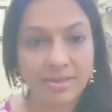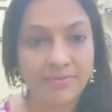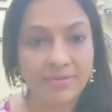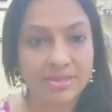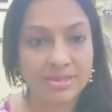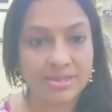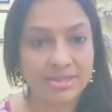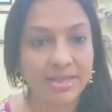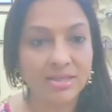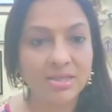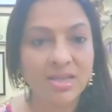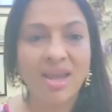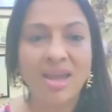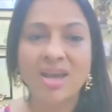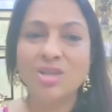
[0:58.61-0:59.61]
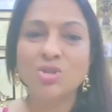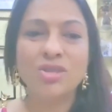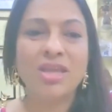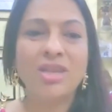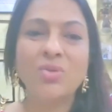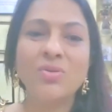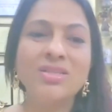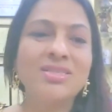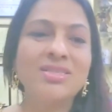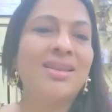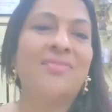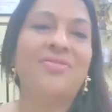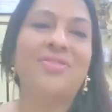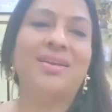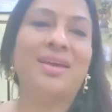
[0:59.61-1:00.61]
level state. So then you will say
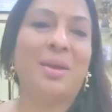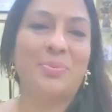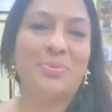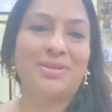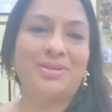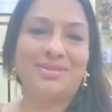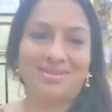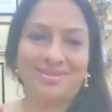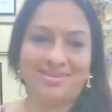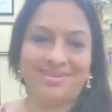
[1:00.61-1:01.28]
nothing happened.